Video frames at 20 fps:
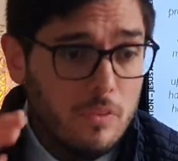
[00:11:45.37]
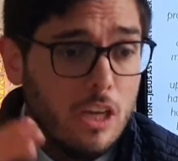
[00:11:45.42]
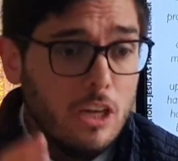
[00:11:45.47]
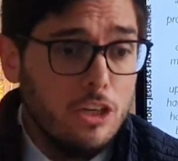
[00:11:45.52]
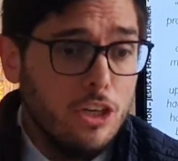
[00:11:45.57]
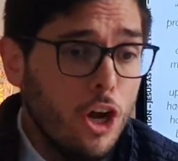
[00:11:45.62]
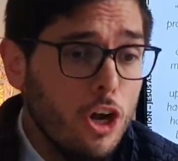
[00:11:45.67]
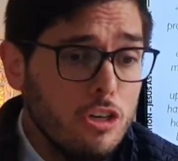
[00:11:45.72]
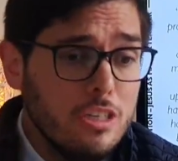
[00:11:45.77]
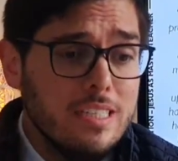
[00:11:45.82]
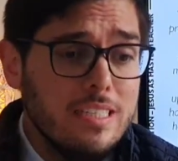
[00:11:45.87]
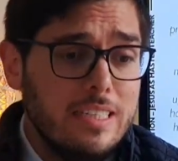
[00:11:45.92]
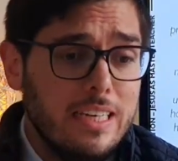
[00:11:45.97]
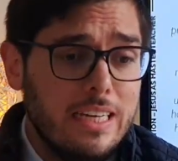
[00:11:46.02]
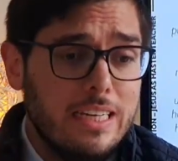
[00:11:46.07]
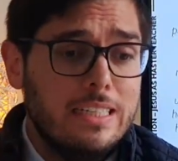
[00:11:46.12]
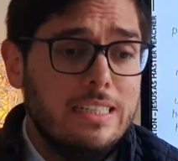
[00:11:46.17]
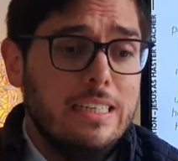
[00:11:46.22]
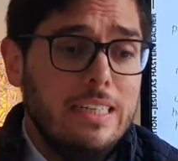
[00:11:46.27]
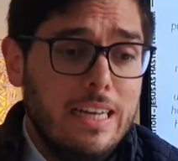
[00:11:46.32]
Notice
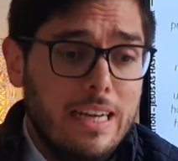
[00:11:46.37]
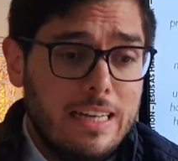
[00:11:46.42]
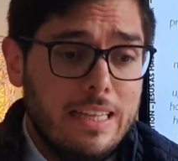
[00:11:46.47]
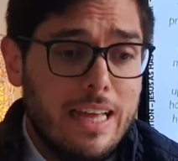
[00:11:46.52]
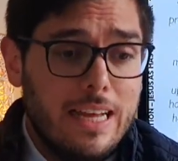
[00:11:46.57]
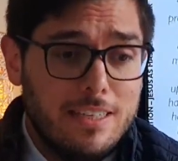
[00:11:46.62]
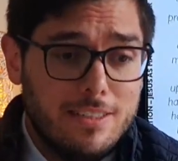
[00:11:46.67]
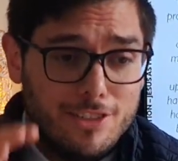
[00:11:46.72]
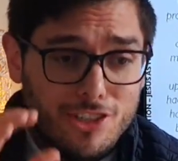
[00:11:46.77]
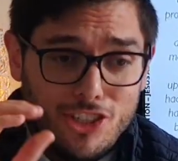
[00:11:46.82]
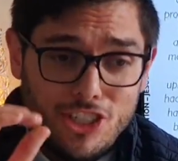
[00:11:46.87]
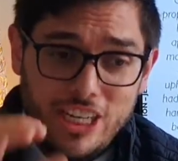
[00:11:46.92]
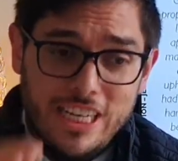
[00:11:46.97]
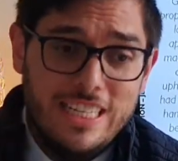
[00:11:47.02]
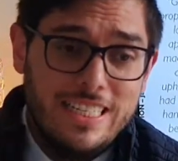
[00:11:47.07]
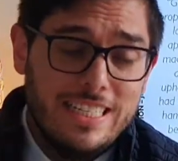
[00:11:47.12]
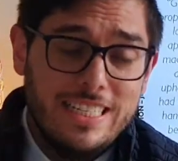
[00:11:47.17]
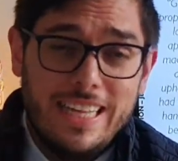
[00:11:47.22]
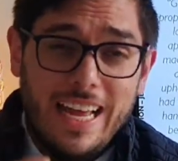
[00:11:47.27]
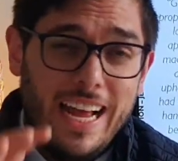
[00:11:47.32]
here that Jesus